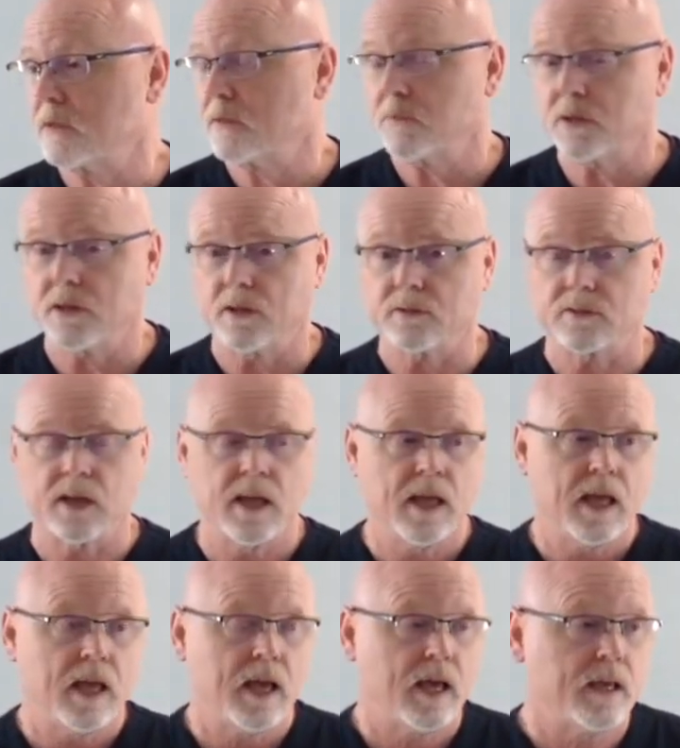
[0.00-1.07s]
Because,
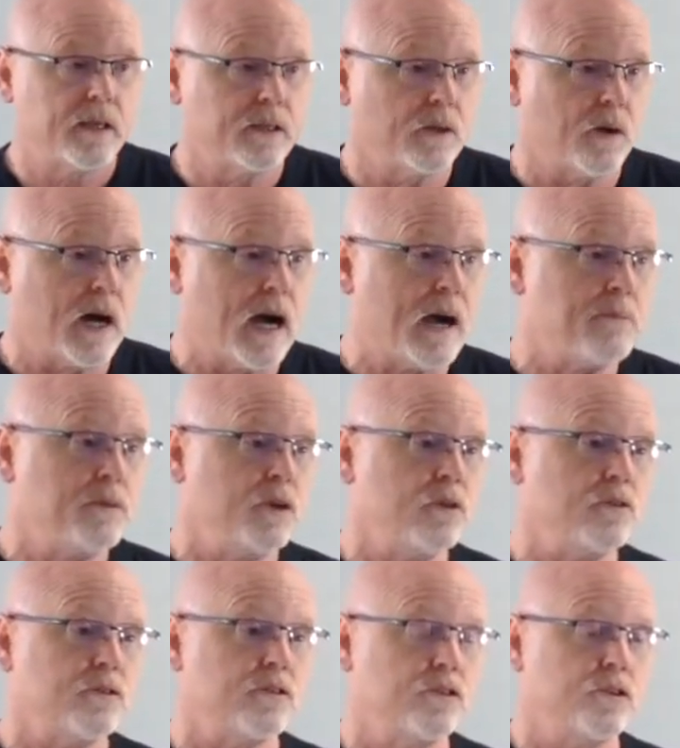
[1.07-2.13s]
you know, I'm
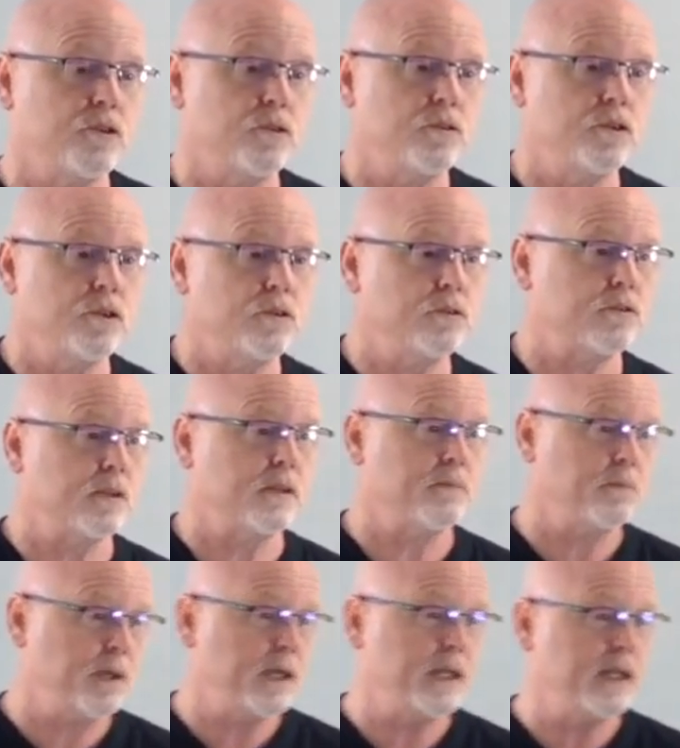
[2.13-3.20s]
used to using
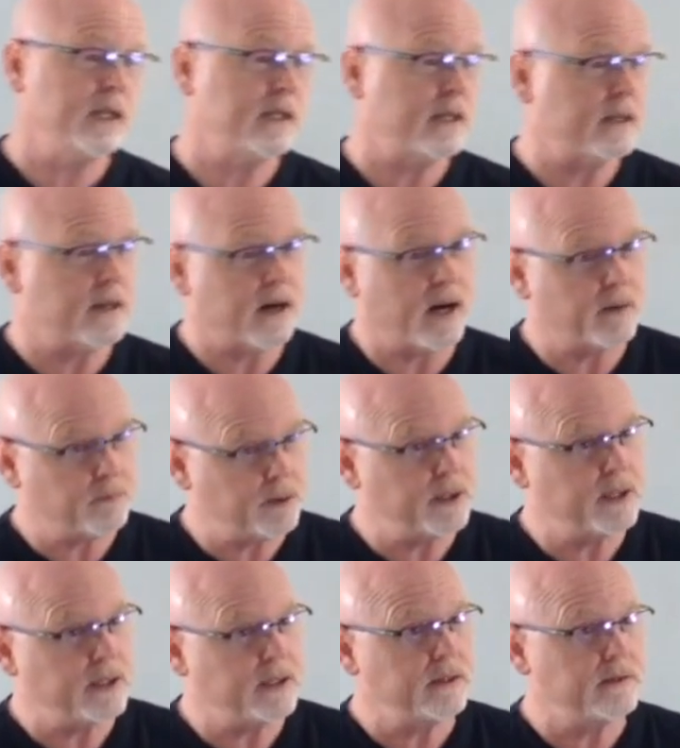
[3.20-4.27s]
pitting and
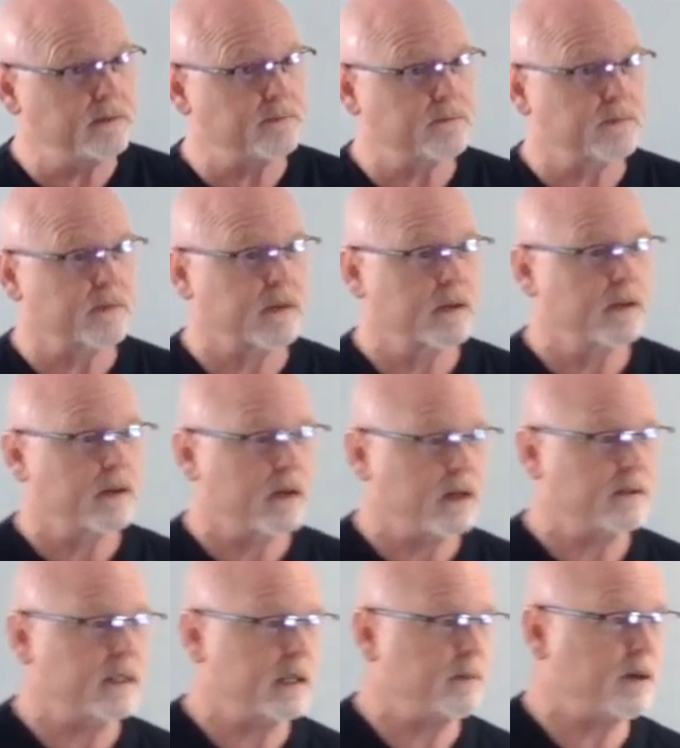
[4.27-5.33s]
non-pitting
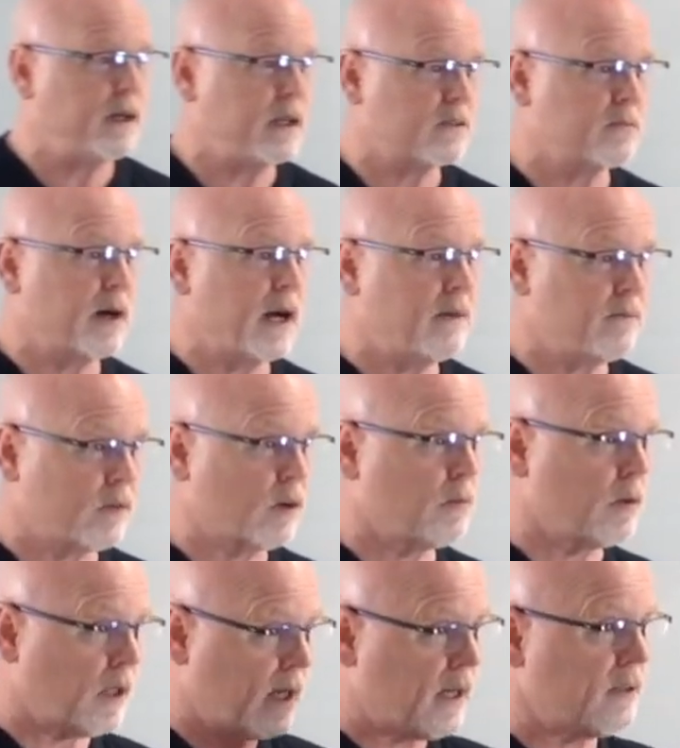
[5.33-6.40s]
edema as my
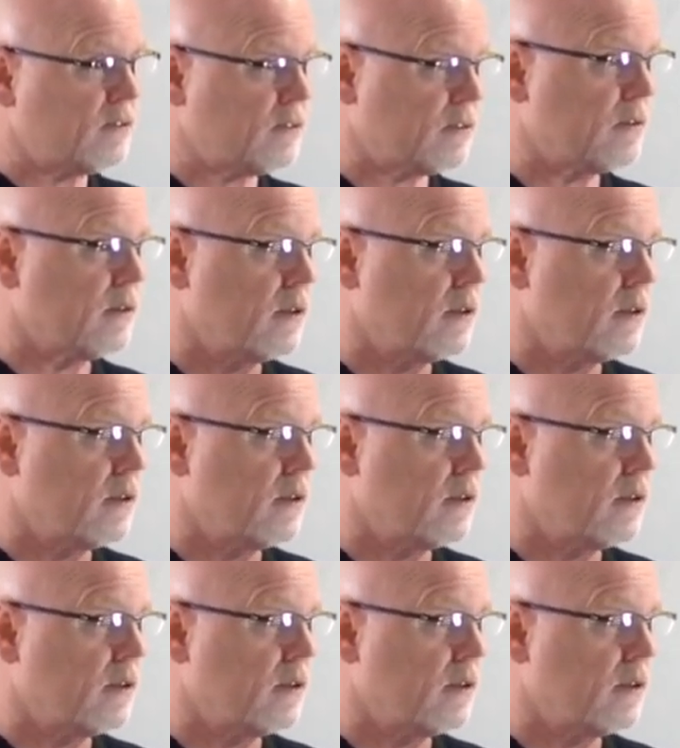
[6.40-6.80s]
verbalized.